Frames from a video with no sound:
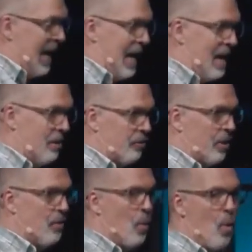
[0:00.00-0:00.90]
in the
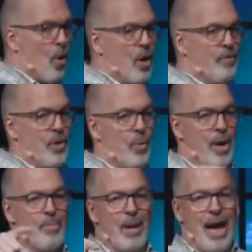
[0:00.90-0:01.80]
Civil War, if you were
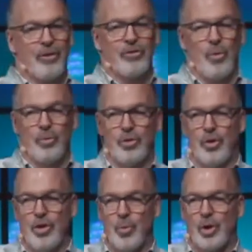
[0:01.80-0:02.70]
a black
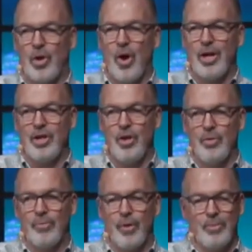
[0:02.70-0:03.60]
soldier and you were caught in
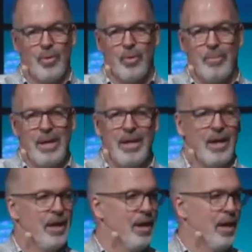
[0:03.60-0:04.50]
uniform, you were
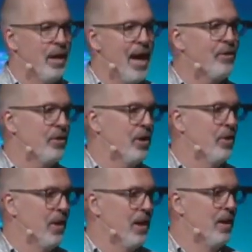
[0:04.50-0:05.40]
immediately
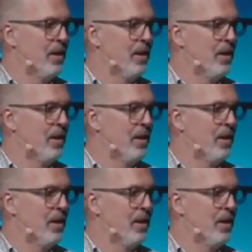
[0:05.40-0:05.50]
executed.